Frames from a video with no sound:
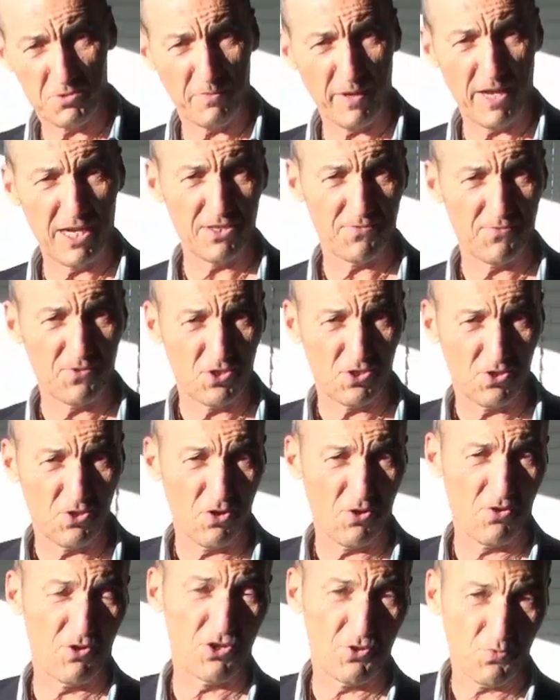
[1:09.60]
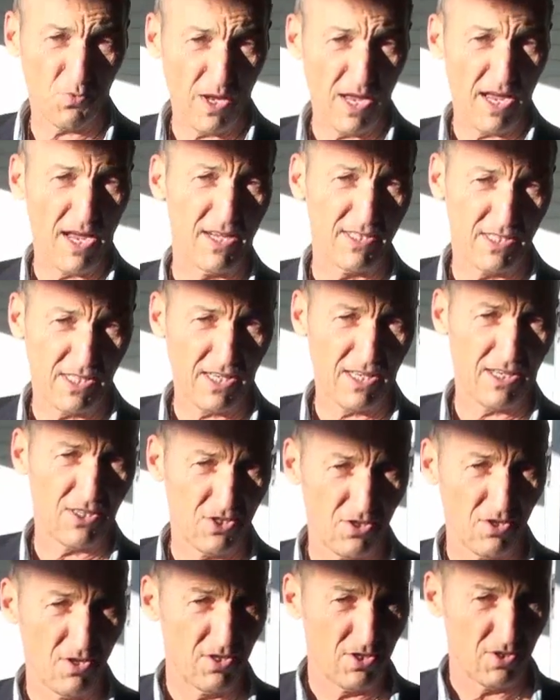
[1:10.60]
space for storage, warehousing, and
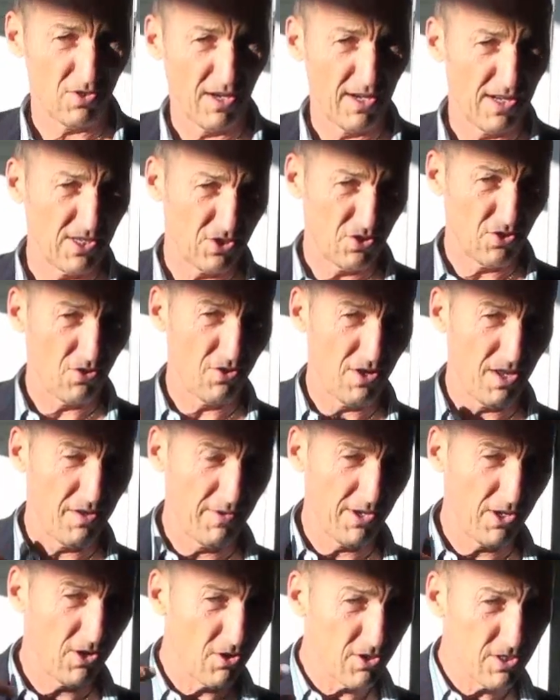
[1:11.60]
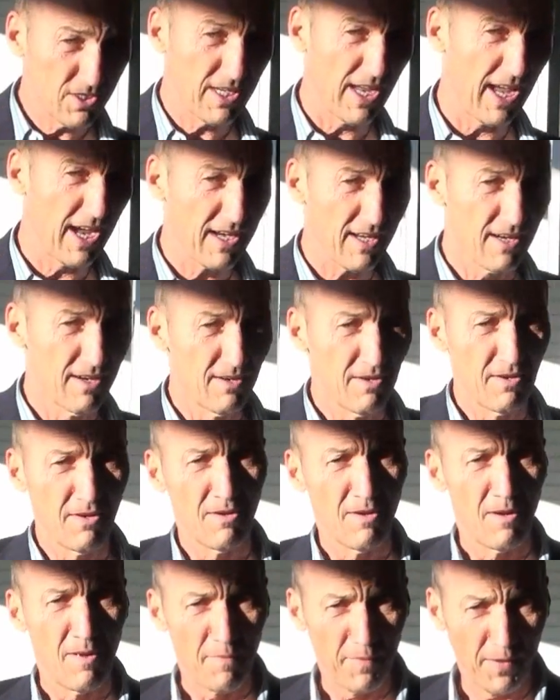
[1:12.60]
so on. So unless you already have a contact,
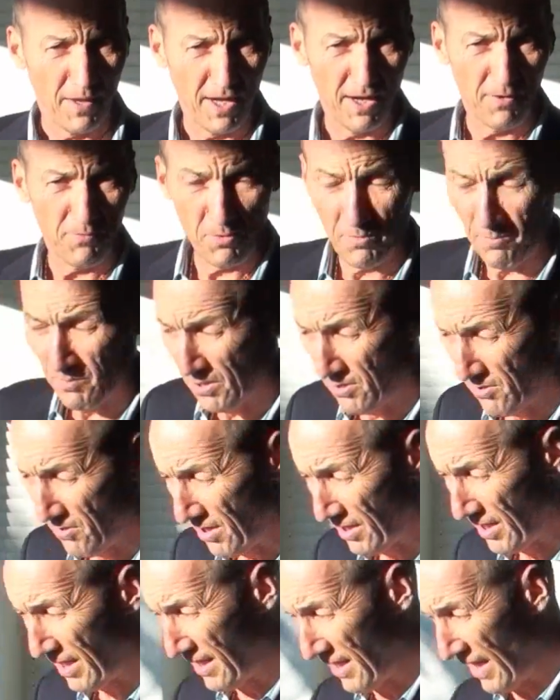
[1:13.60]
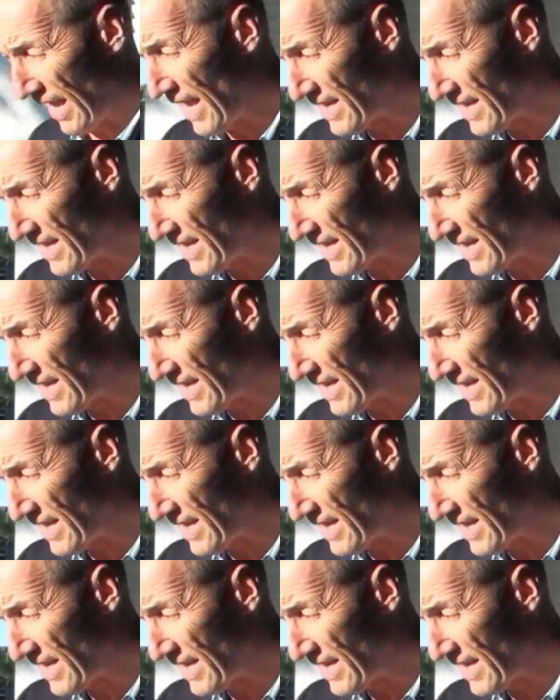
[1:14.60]
then I wouldn't be doing that. The